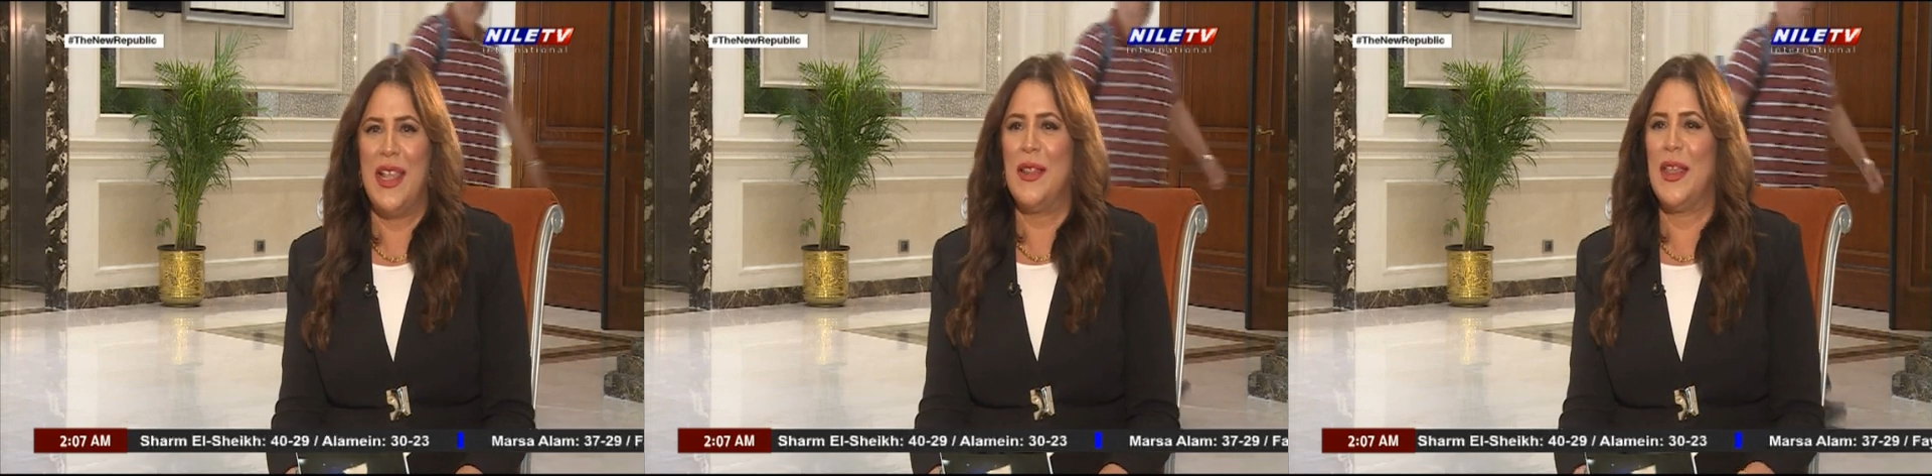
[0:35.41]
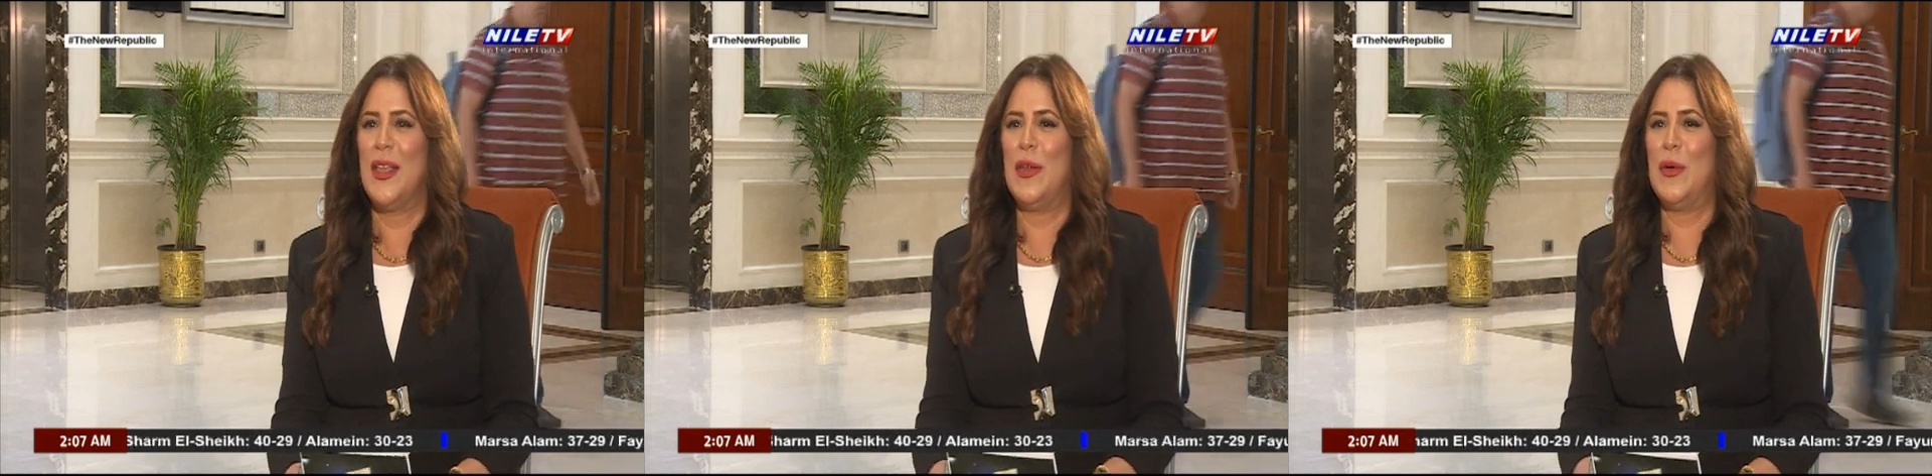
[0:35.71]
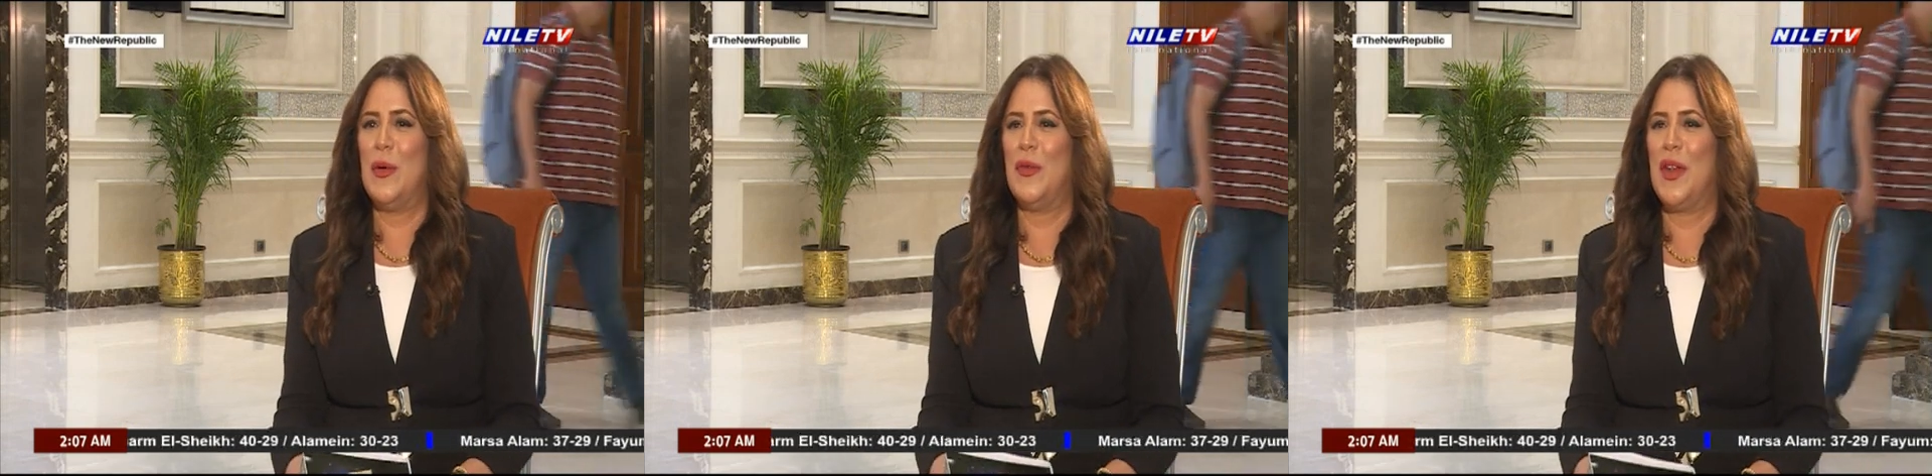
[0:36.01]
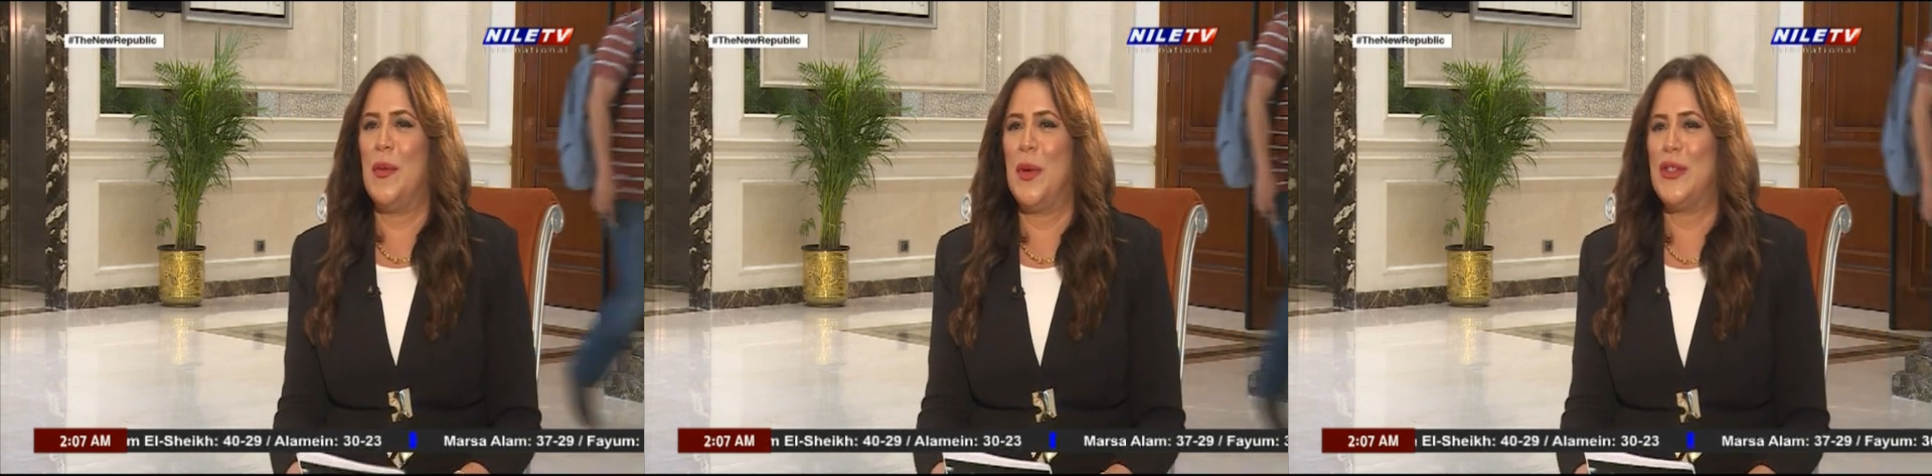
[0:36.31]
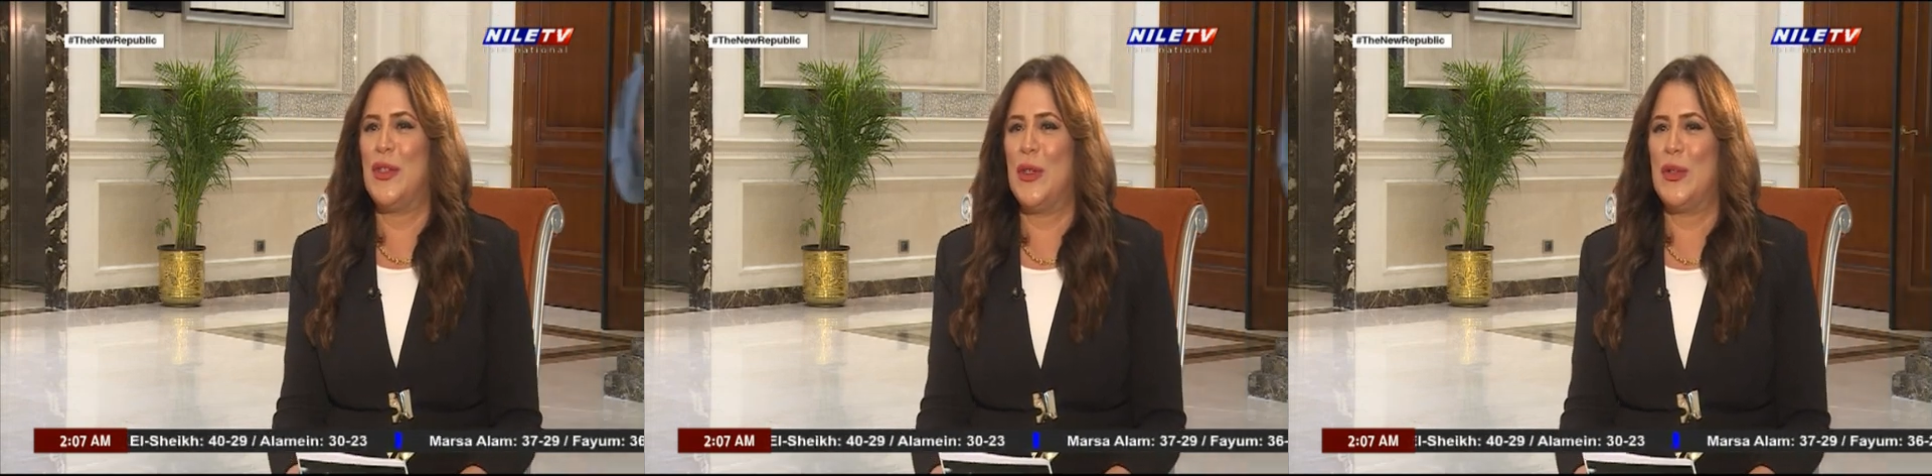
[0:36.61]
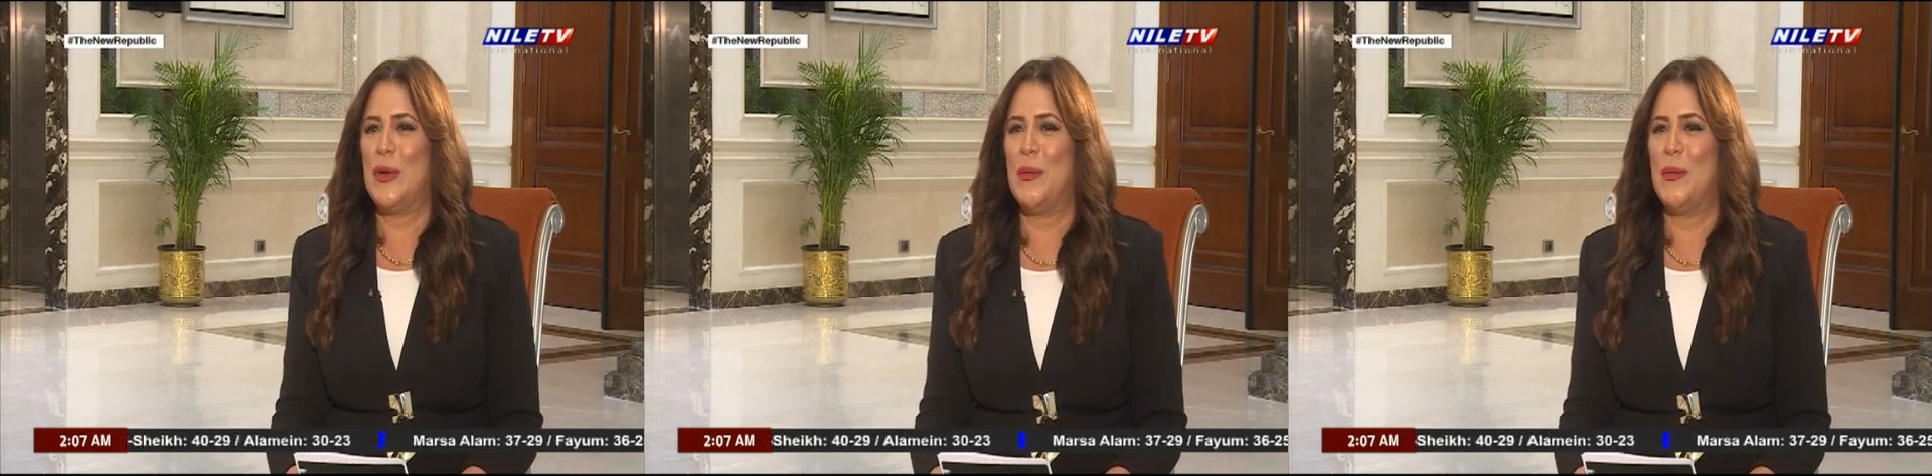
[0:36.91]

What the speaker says: Thank you very much, Dr.